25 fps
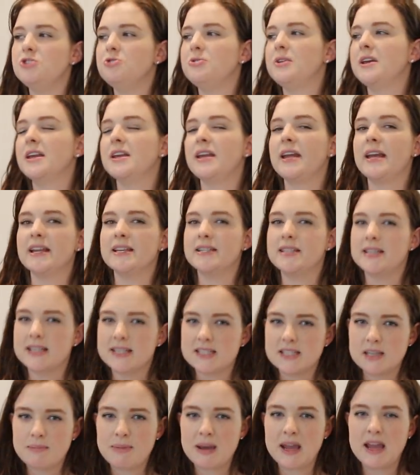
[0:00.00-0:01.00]
You can
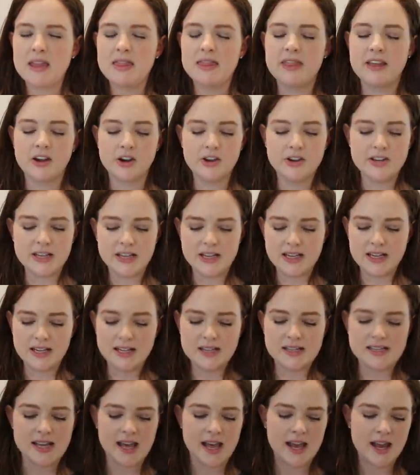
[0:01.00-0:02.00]
anticipate their
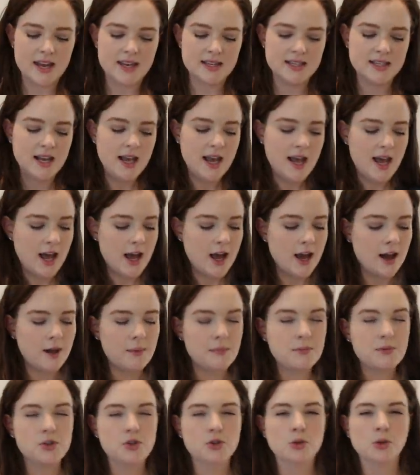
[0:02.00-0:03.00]
needs, and
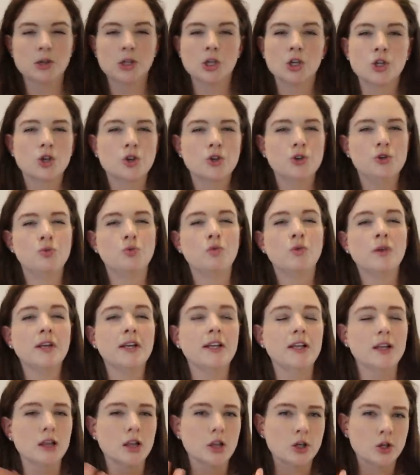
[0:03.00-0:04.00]
um, you learn. You
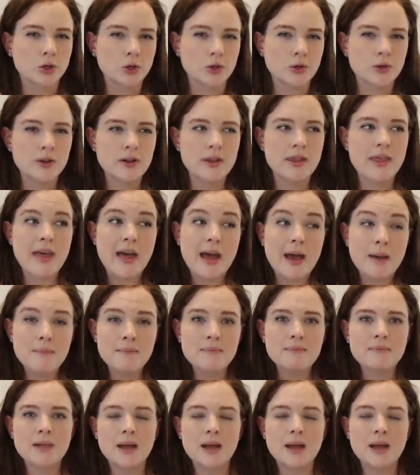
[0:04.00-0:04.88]
really learn them.